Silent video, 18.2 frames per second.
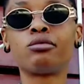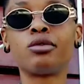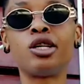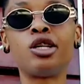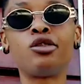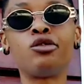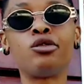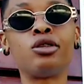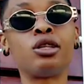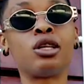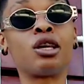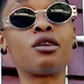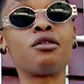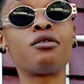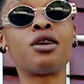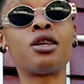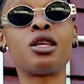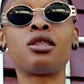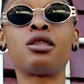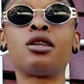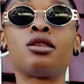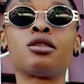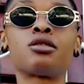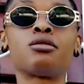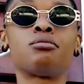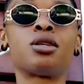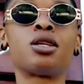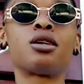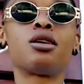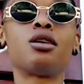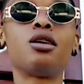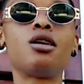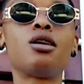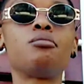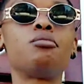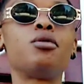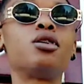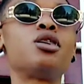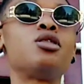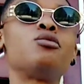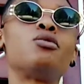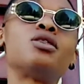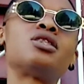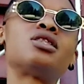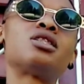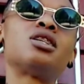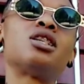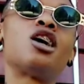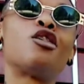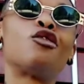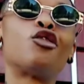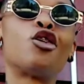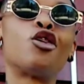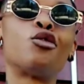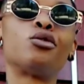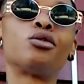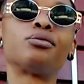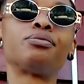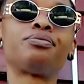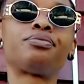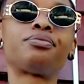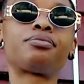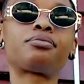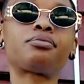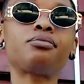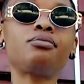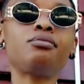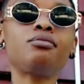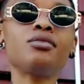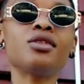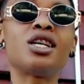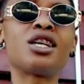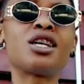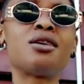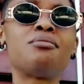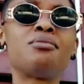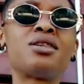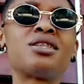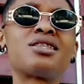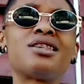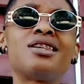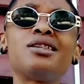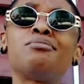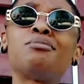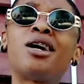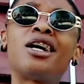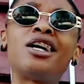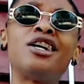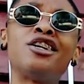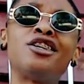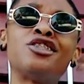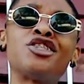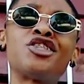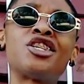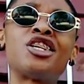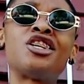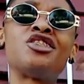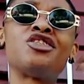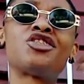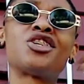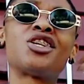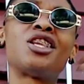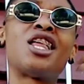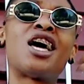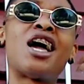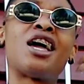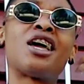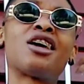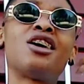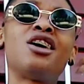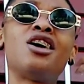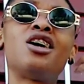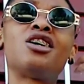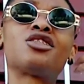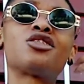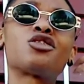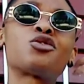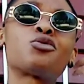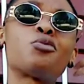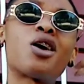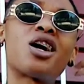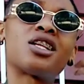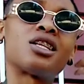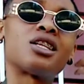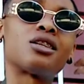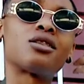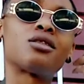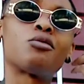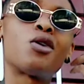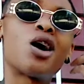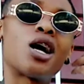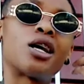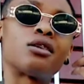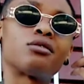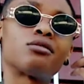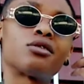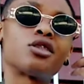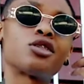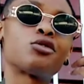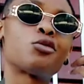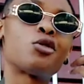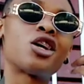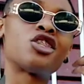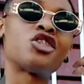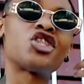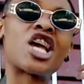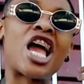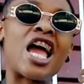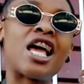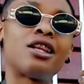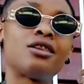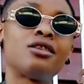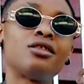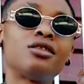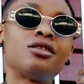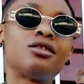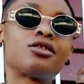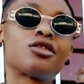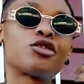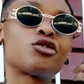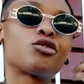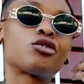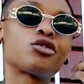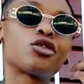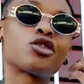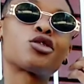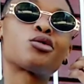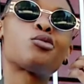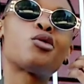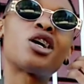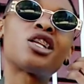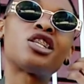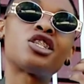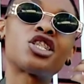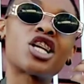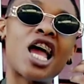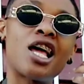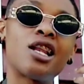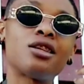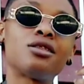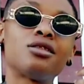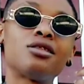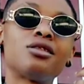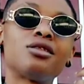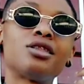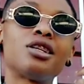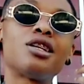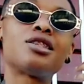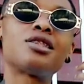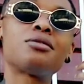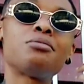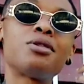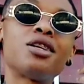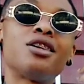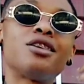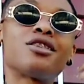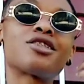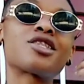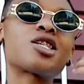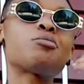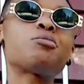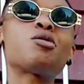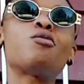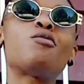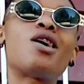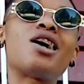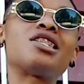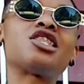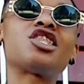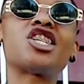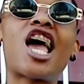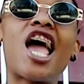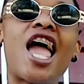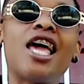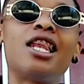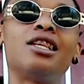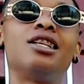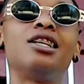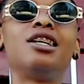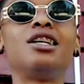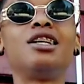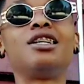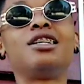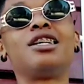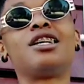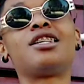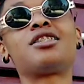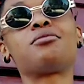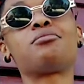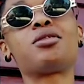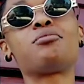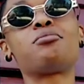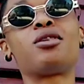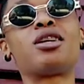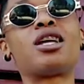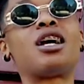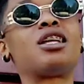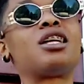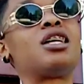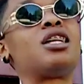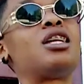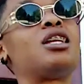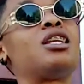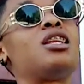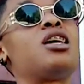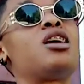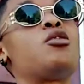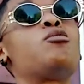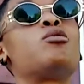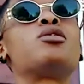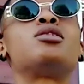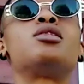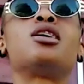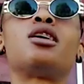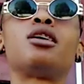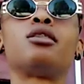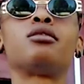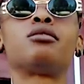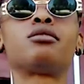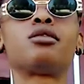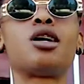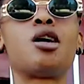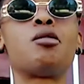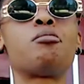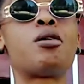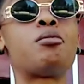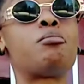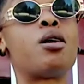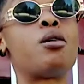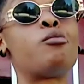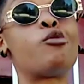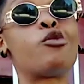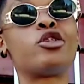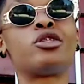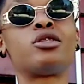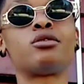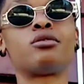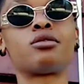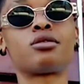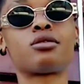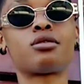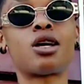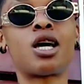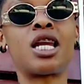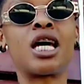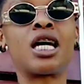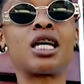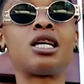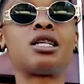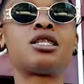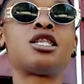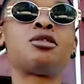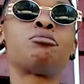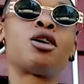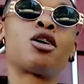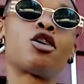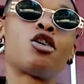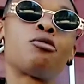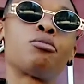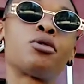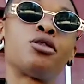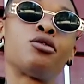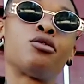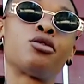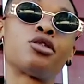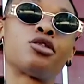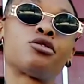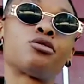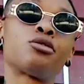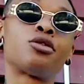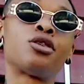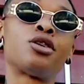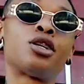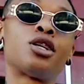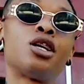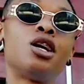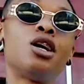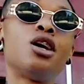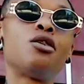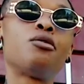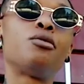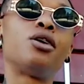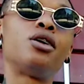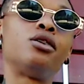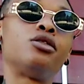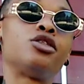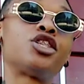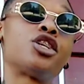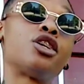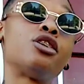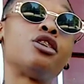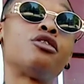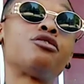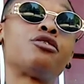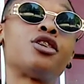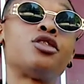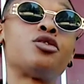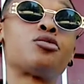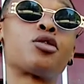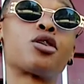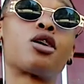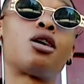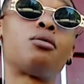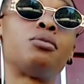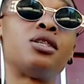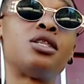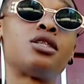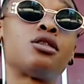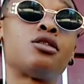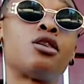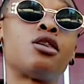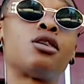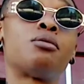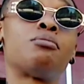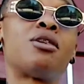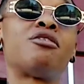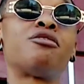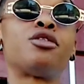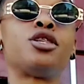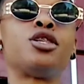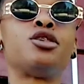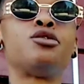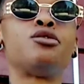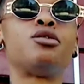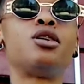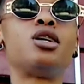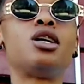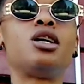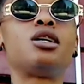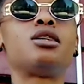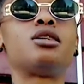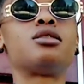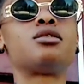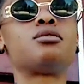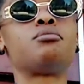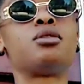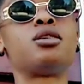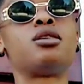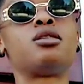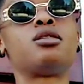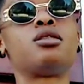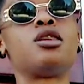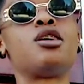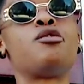He couldn't give anything to me, but he was still around. You get me? Still in my ear saying shit like, just just one child. Just one child. Isn't me? Just give me one child. Isn't me? But at the end of the day, it was there. And my mom wasn't. And I guess in my coming out story, when she and her friends were commenting on my video, isn't me?